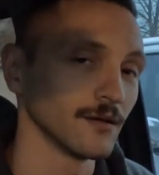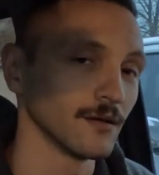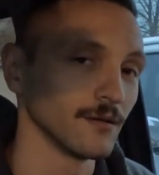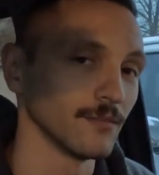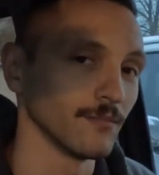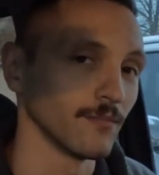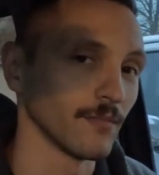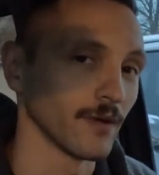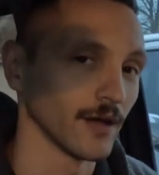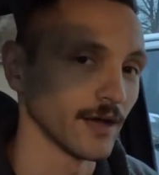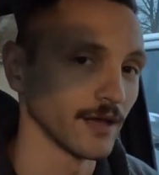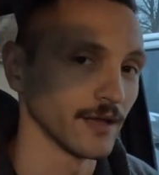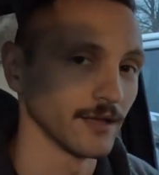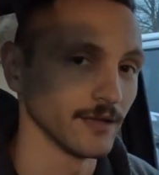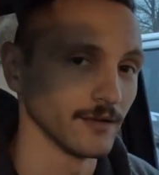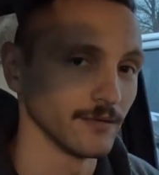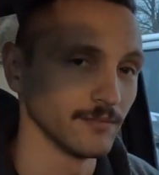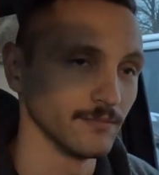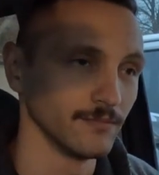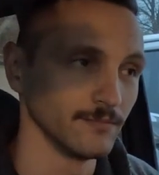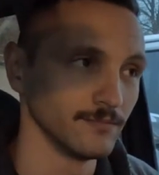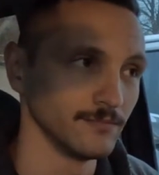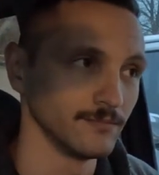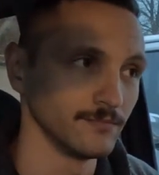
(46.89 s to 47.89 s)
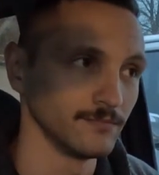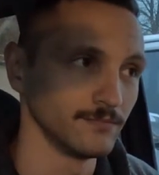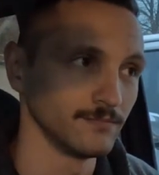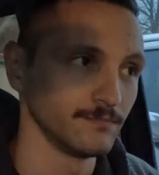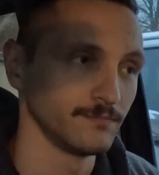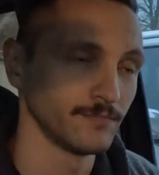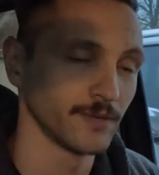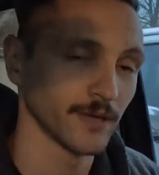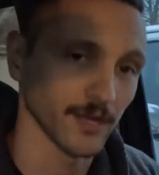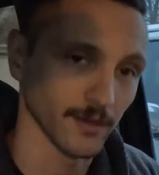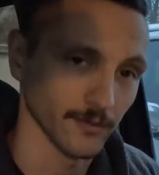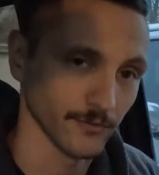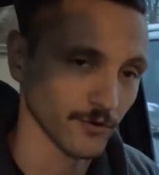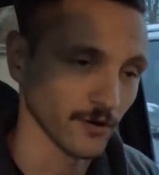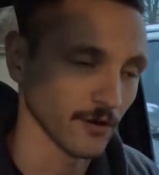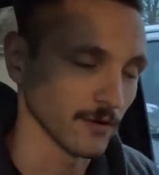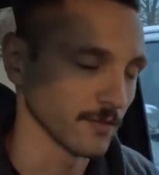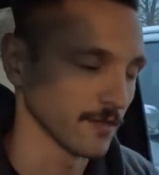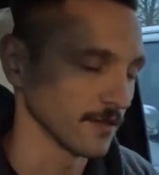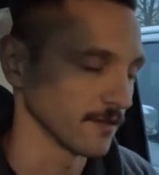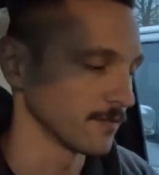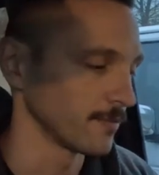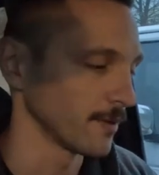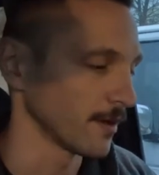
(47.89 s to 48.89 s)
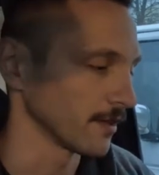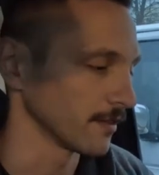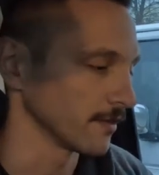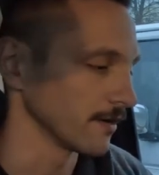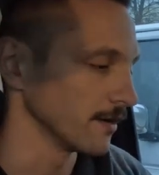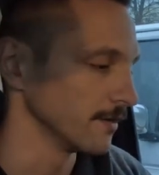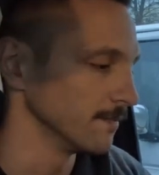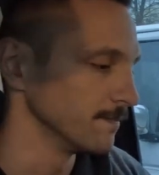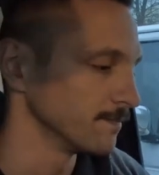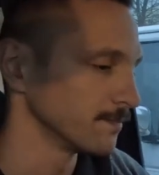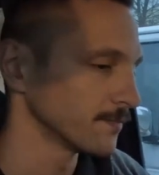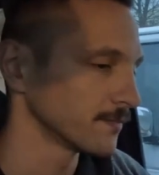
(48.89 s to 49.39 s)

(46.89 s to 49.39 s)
my pickup truck that's back there.